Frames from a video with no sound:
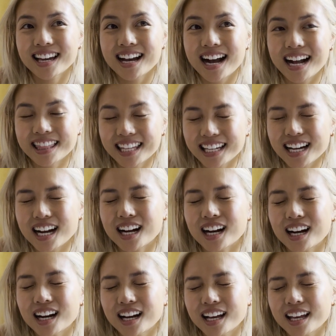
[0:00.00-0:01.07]
I think
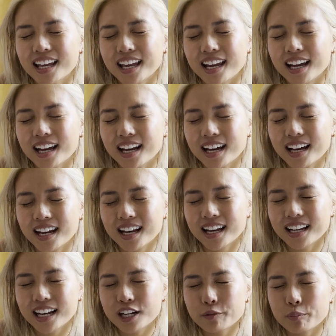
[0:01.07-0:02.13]
I
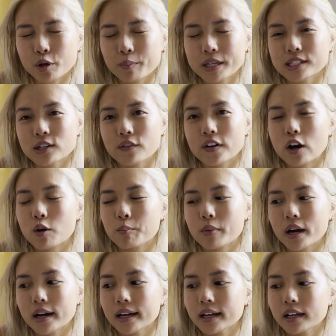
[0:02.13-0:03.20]
kind of burnt myself out
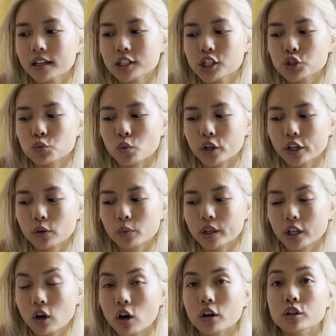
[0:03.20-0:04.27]
by just working really
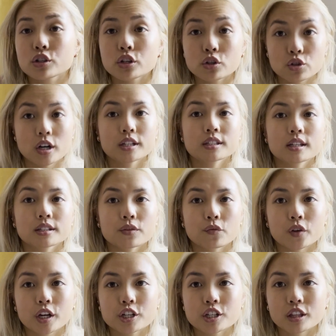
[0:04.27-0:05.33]
hard on 2 dresses and
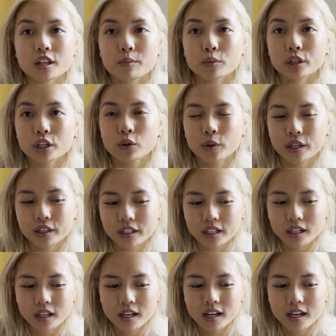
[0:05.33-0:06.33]
finishing them really quickly.